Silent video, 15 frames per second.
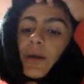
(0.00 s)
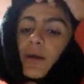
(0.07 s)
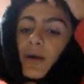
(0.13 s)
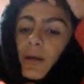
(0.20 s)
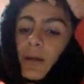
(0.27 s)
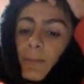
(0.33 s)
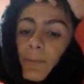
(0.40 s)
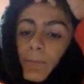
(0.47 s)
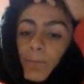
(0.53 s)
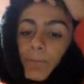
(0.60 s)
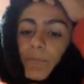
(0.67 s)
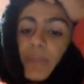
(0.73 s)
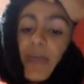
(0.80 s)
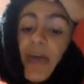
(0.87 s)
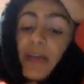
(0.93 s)

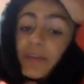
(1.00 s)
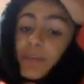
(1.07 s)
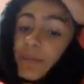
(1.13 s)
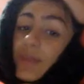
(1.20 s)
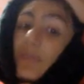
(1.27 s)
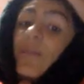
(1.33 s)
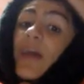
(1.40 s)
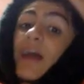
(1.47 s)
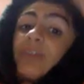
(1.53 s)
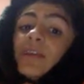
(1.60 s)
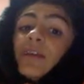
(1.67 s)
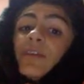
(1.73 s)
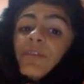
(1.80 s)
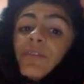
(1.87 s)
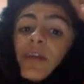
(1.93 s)
The
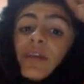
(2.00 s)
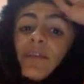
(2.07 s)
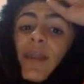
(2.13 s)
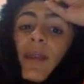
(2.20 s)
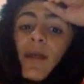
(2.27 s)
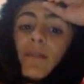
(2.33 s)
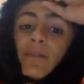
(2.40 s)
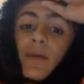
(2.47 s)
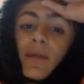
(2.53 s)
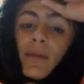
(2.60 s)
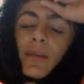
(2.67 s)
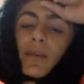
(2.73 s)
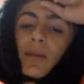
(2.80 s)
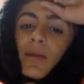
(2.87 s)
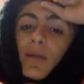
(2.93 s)
acting is like 10 out of 10.